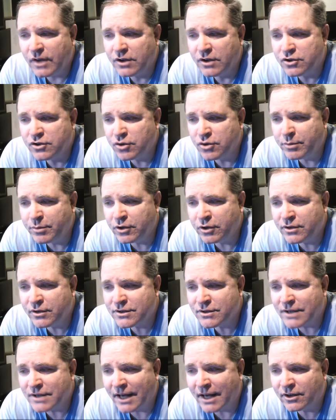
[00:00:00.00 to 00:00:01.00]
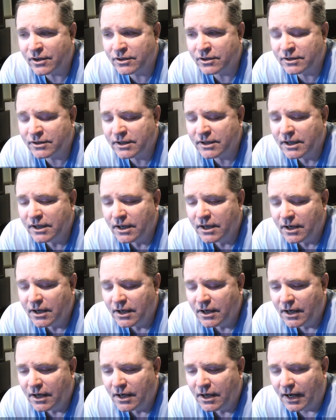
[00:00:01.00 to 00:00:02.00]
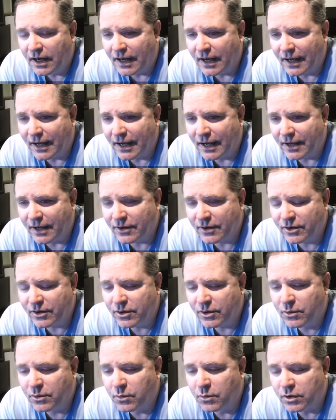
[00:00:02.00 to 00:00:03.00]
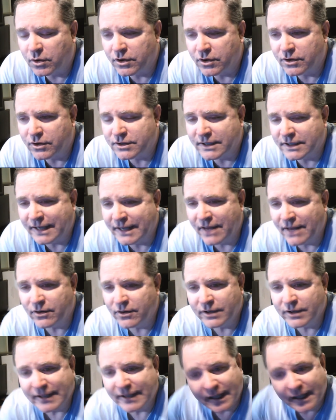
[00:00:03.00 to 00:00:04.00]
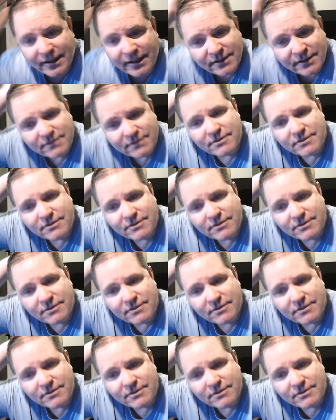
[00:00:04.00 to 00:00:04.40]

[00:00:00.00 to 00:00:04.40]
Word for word: Jupiter and Saturn uh, were together again